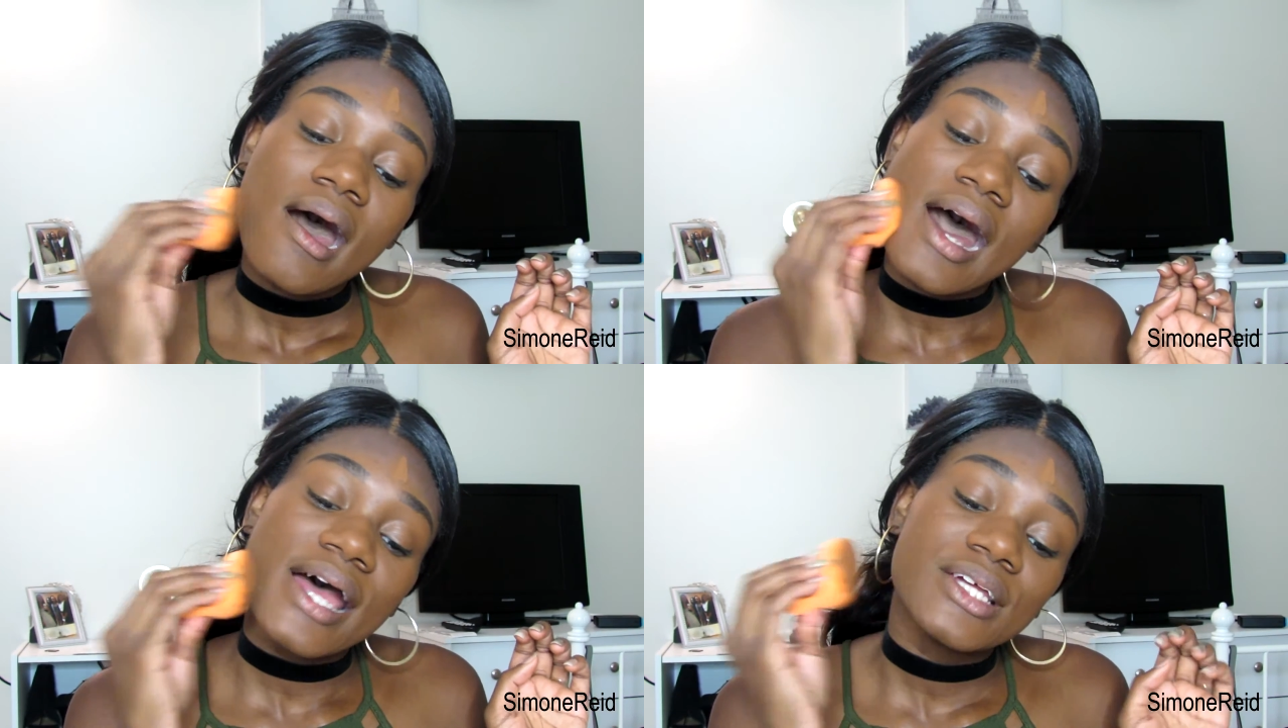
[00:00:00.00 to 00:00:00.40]

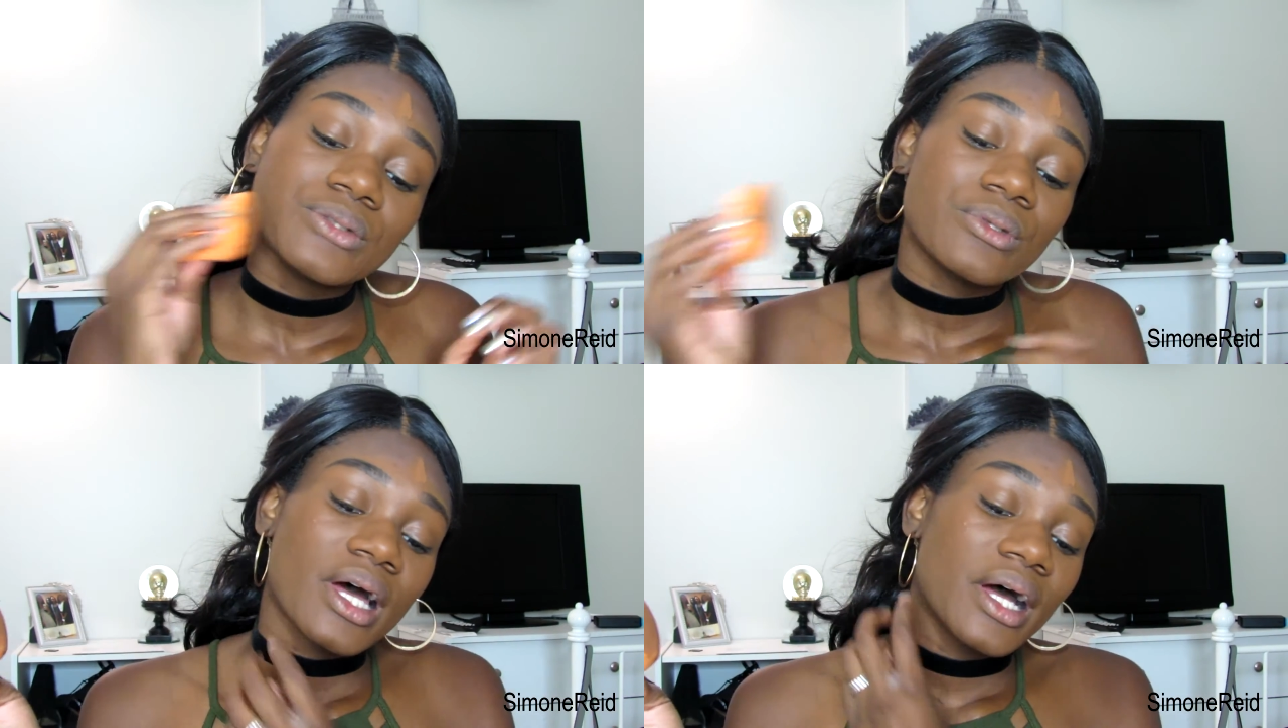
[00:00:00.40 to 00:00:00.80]
I
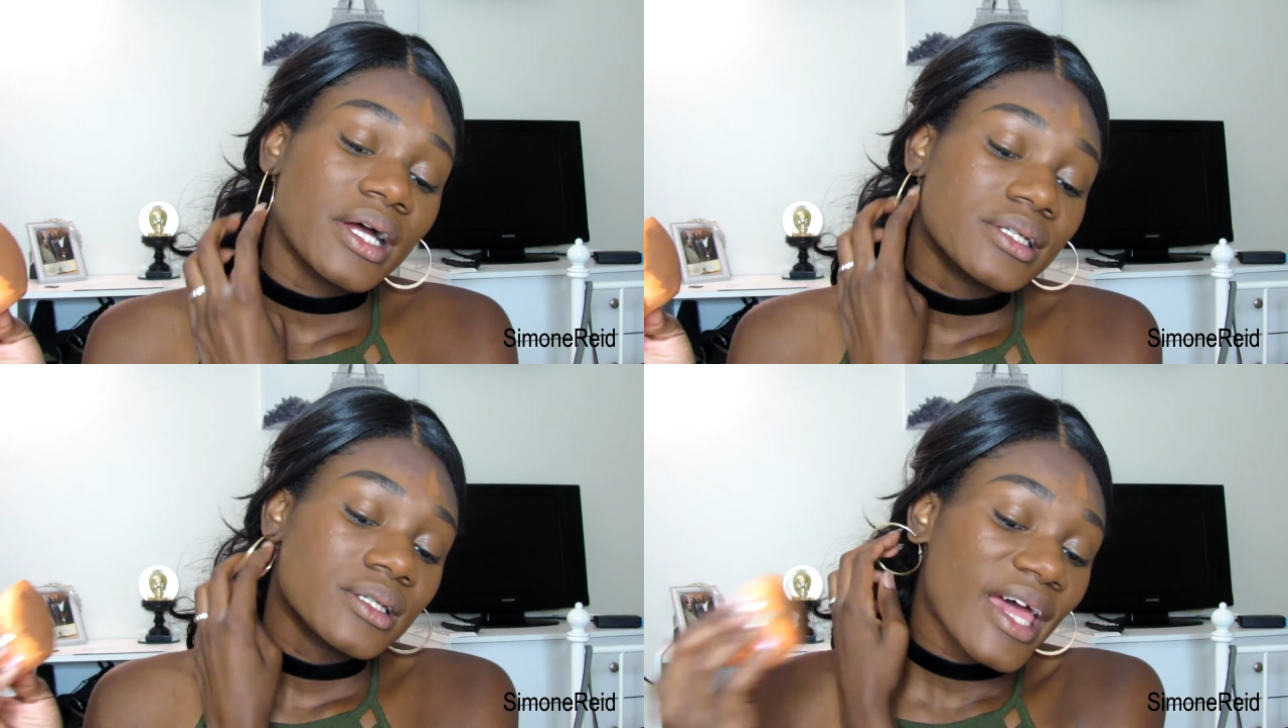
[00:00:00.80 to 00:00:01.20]
do
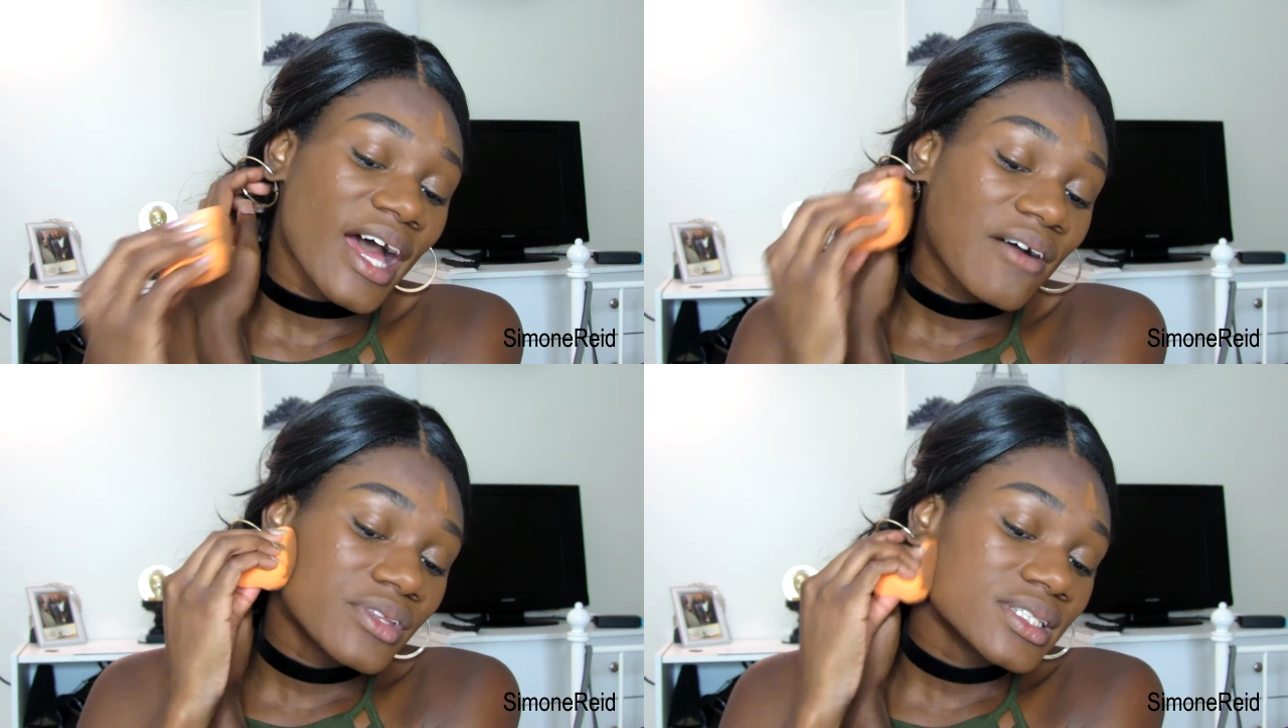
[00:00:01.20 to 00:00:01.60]
not.
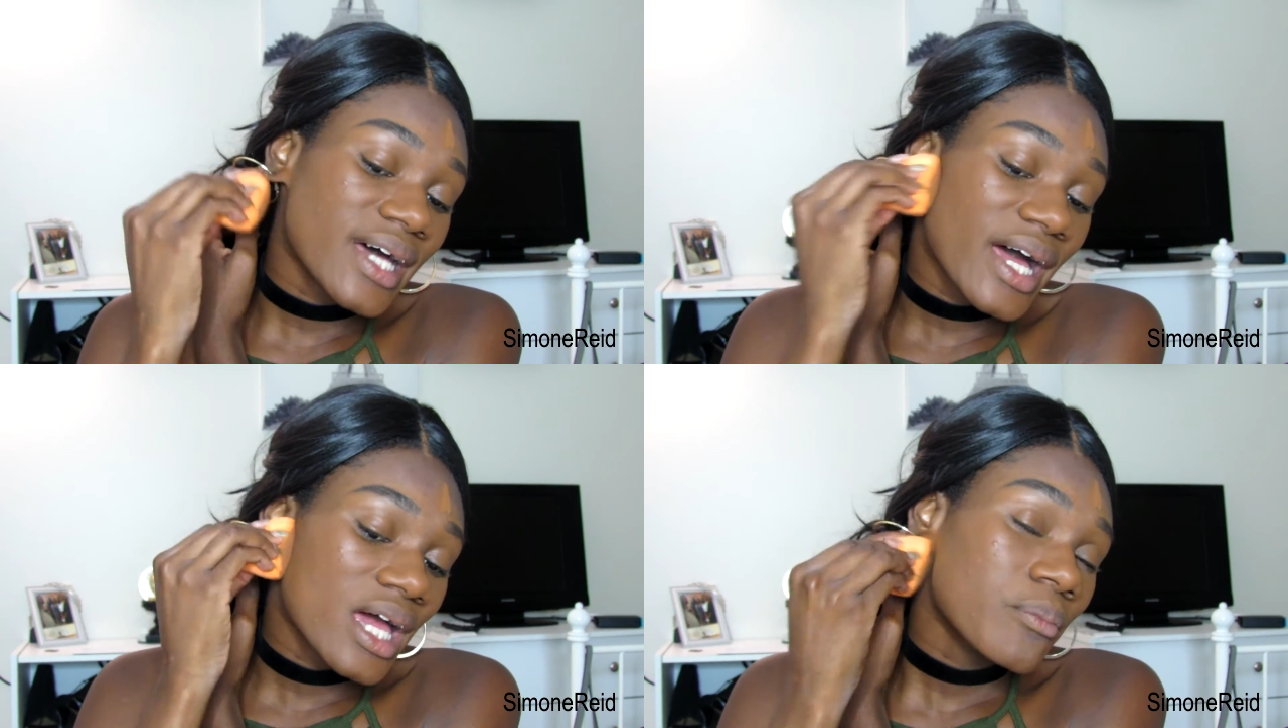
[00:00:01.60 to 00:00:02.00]
Half the
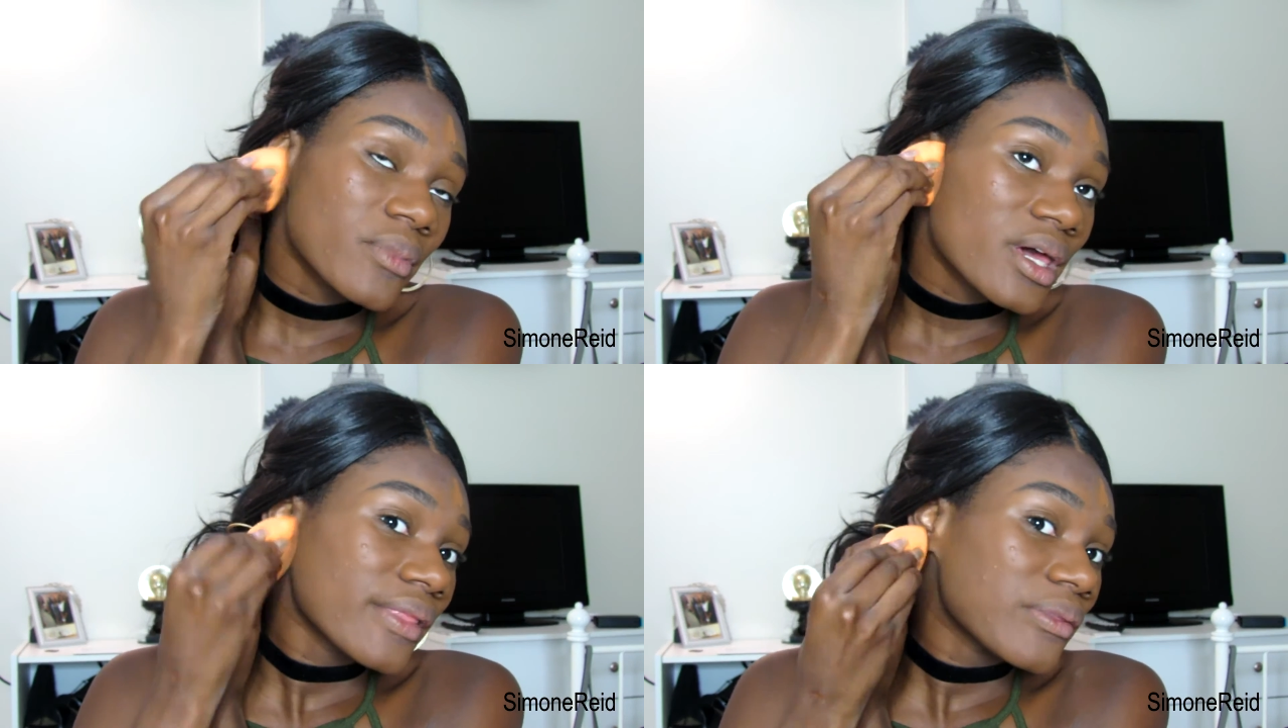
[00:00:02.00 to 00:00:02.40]
time
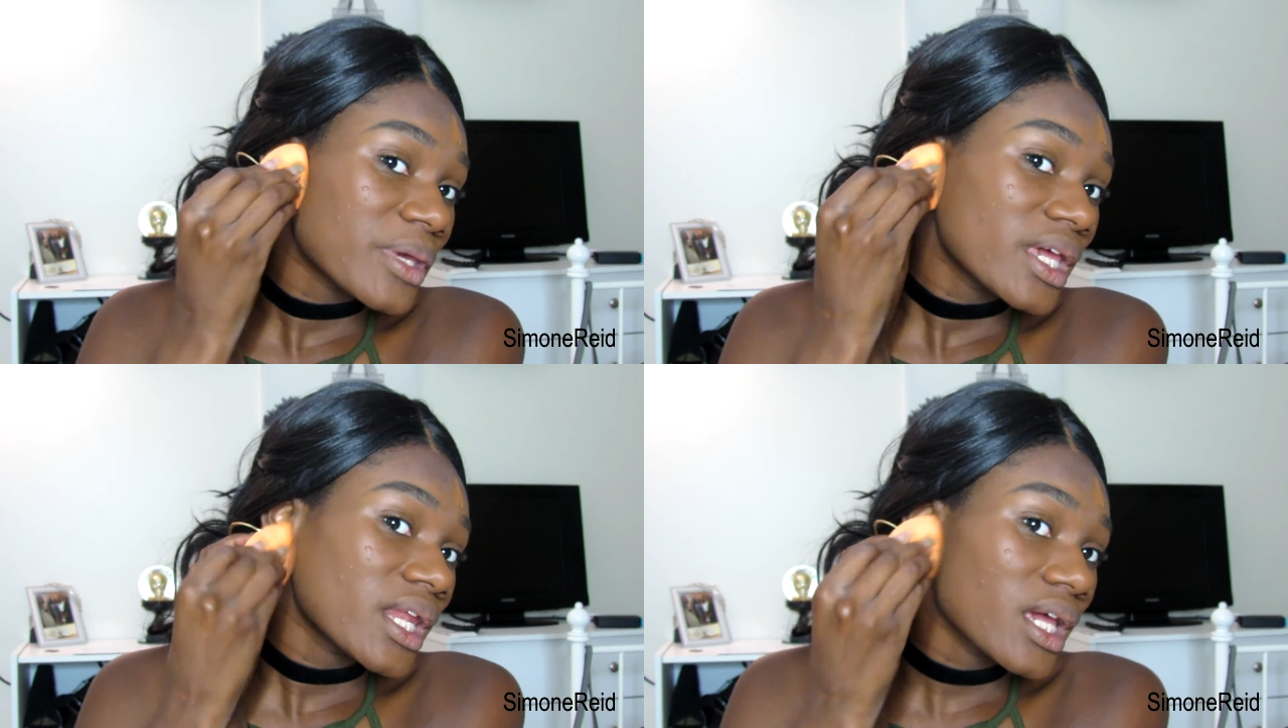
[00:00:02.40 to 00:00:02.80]
in the
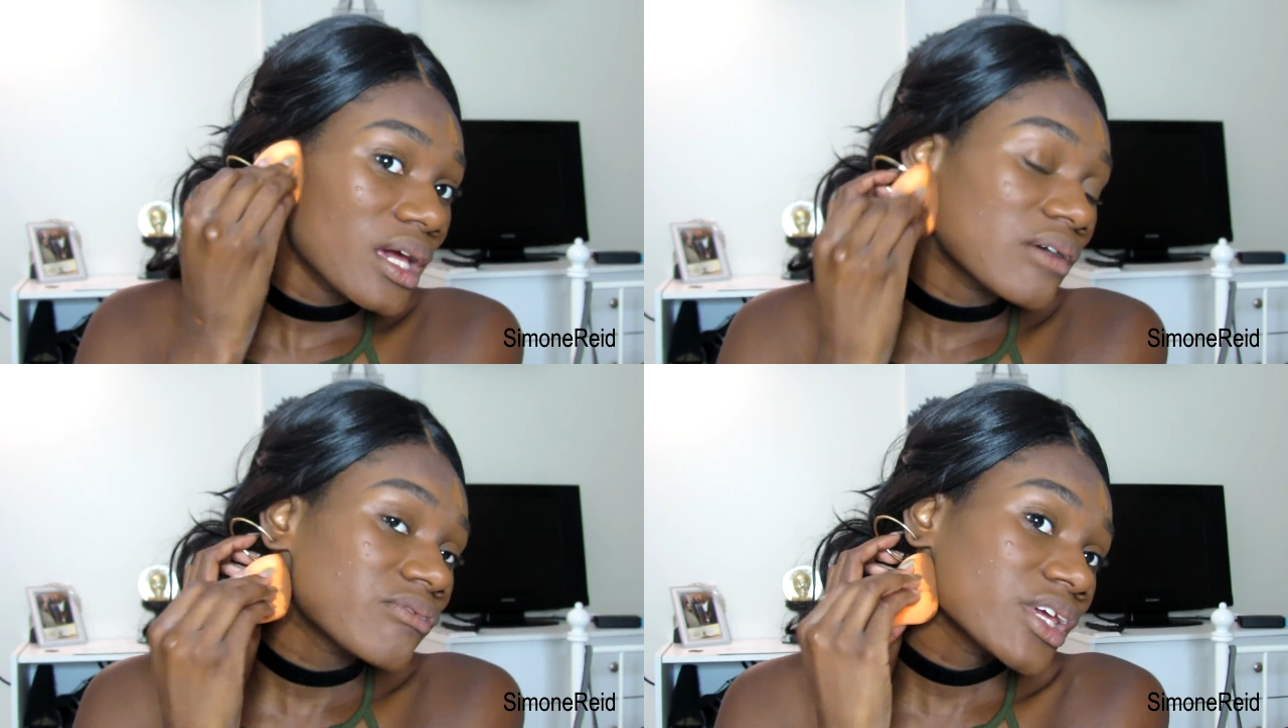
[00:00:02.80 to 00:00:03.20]
beginning
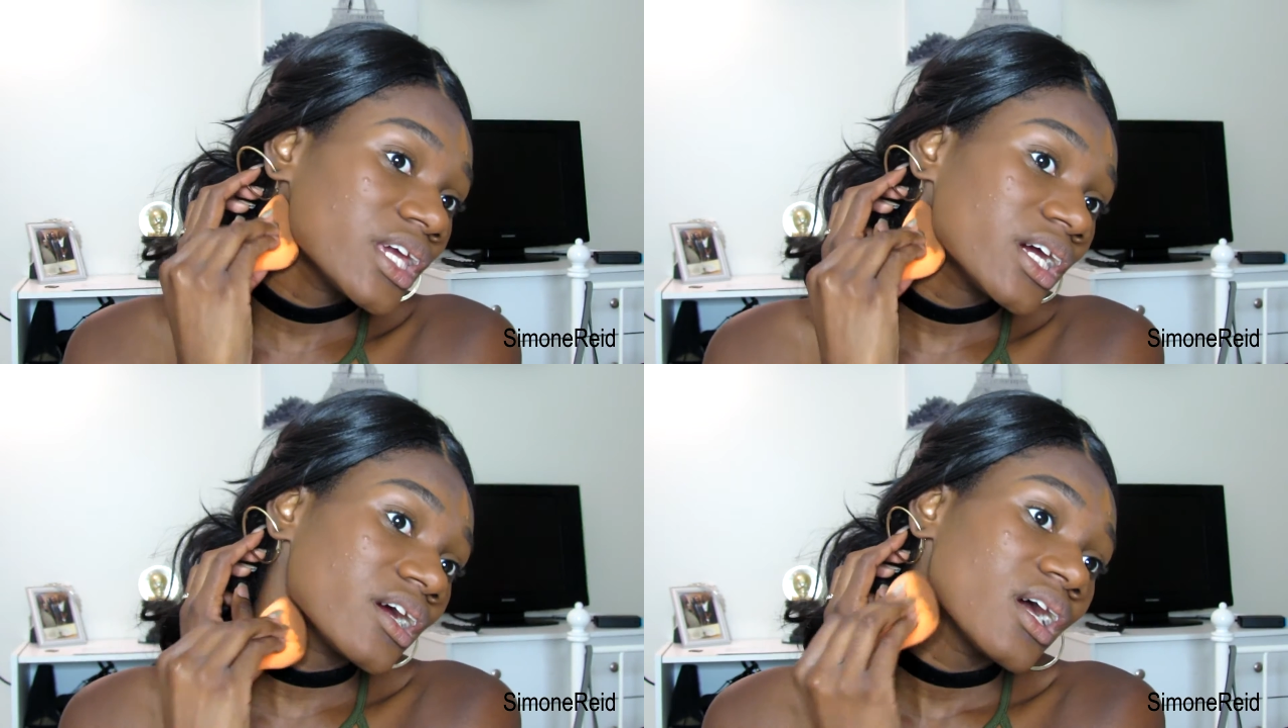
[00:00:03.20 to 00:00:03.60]
of the
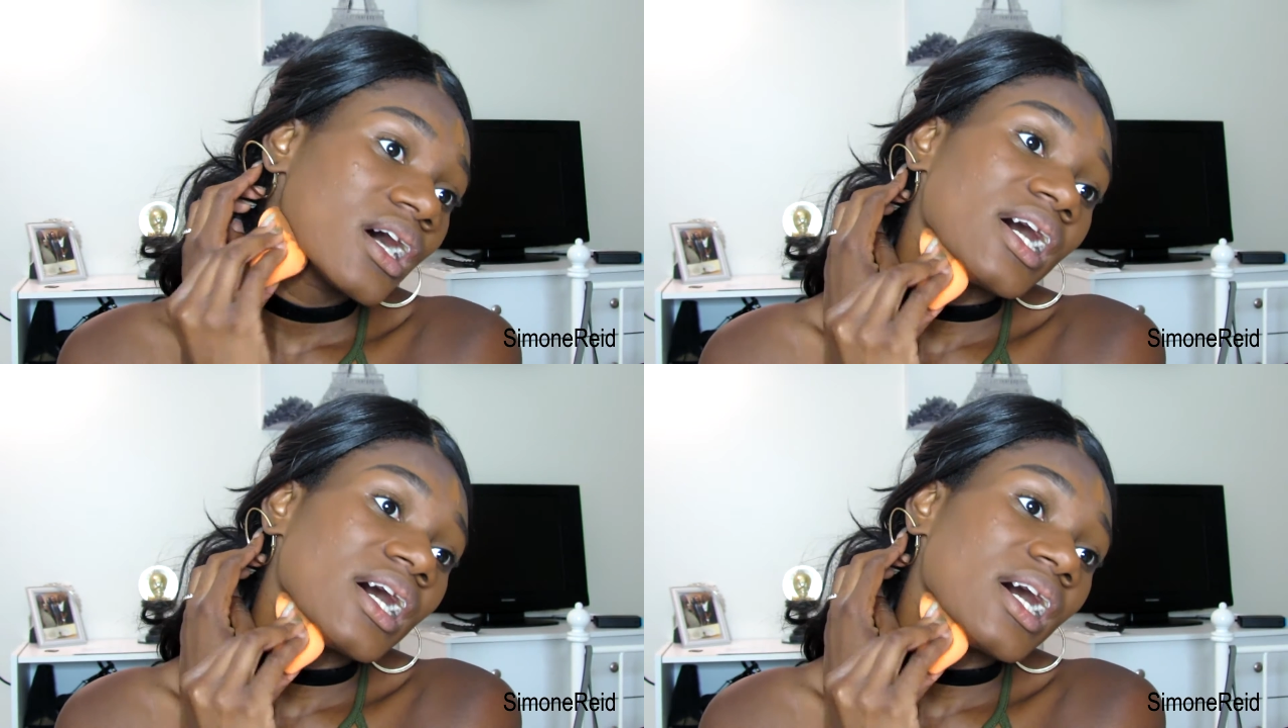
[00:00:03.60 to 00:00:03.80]
year